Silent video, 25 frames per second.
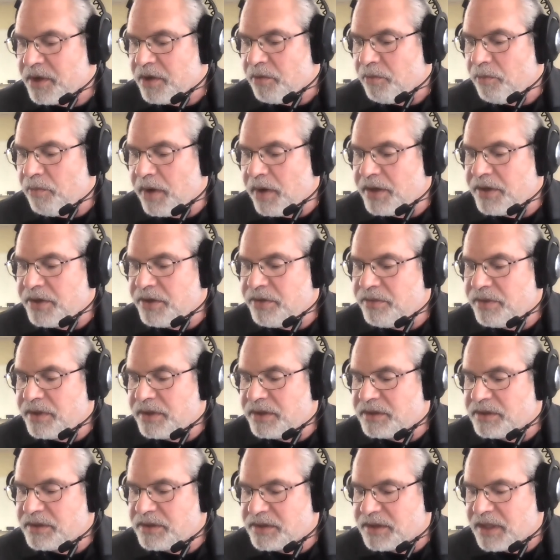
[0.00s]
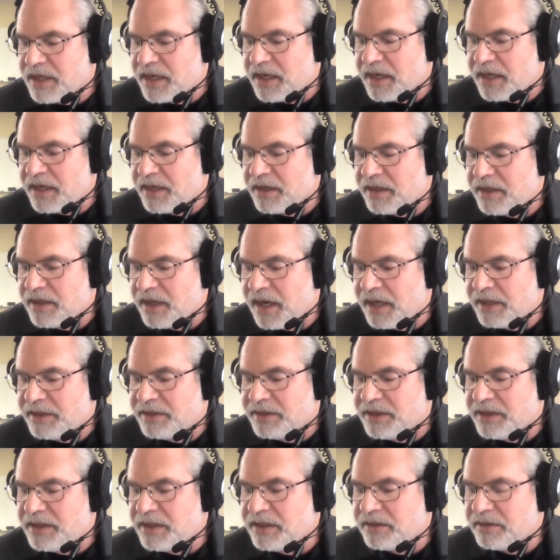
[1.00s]
When you can say, I
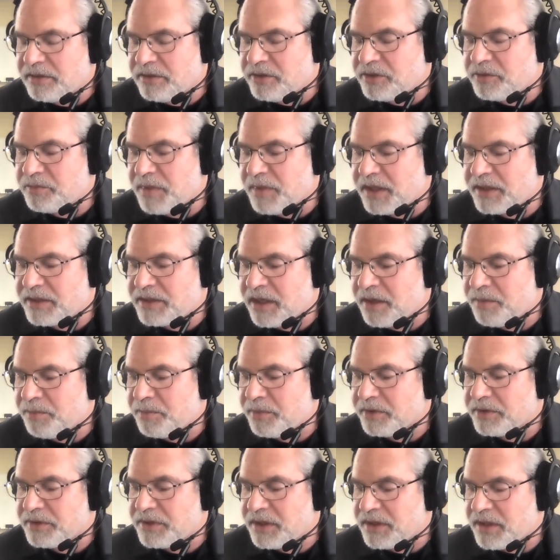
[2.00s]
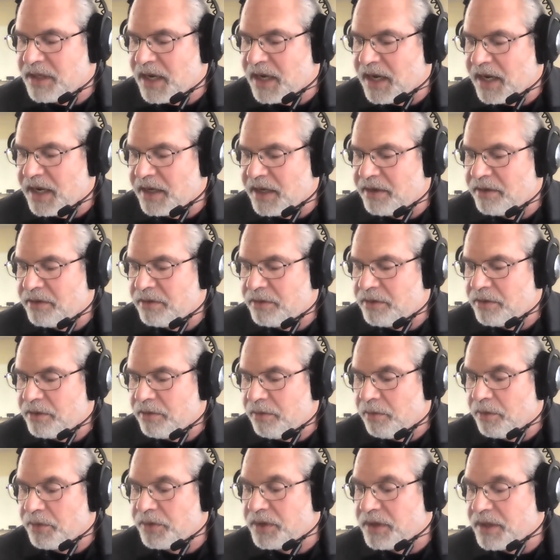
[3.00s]
didn't lose my temper today
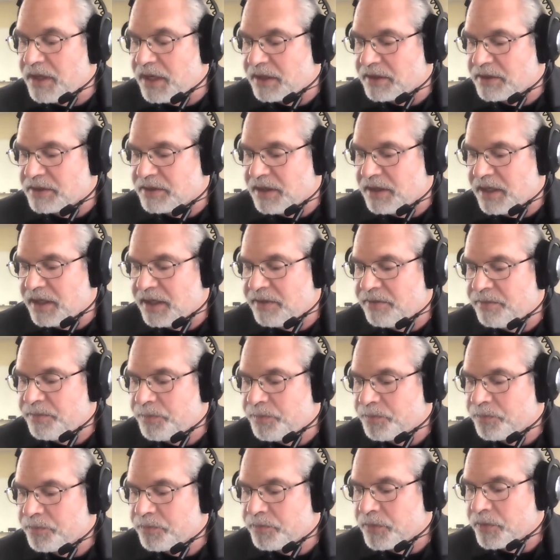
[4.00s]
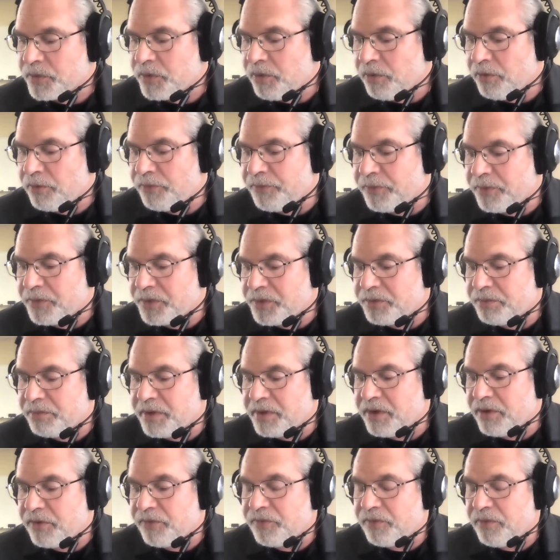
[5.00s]
or the next day, or for
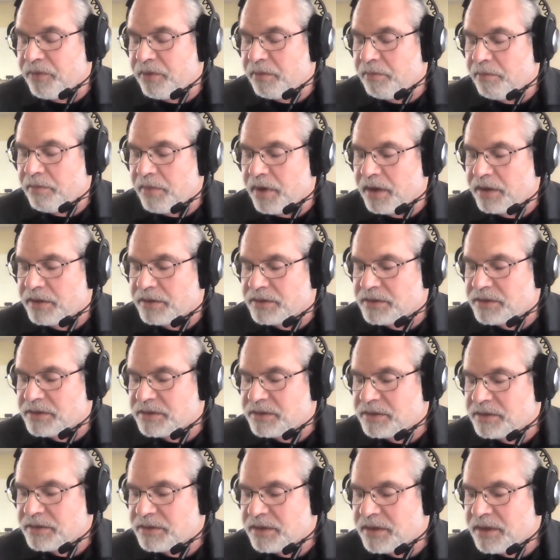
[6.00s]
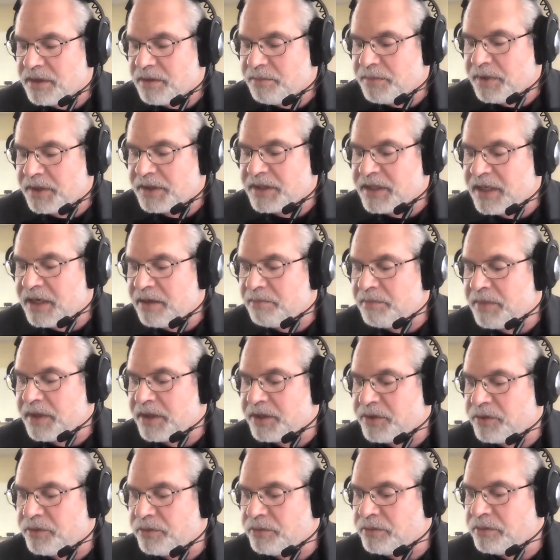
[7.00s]
3 or 4 months, but kept my
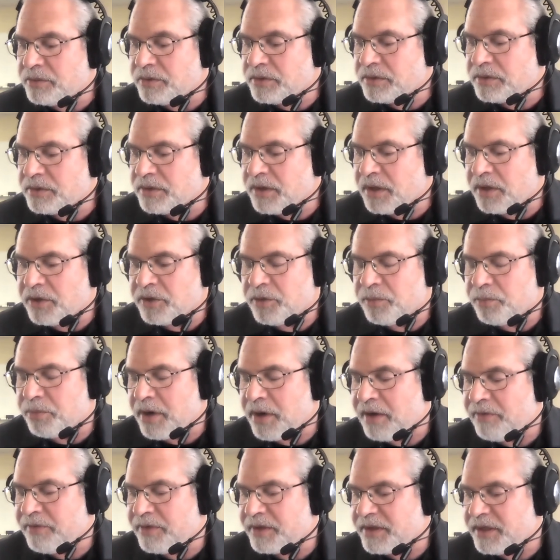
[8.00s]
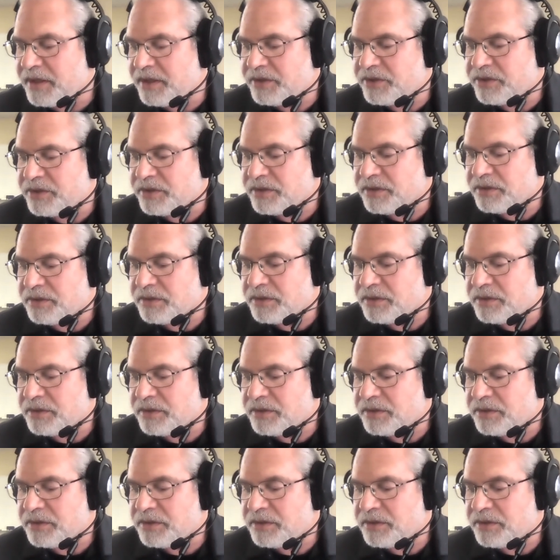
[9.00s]
cool under provocation,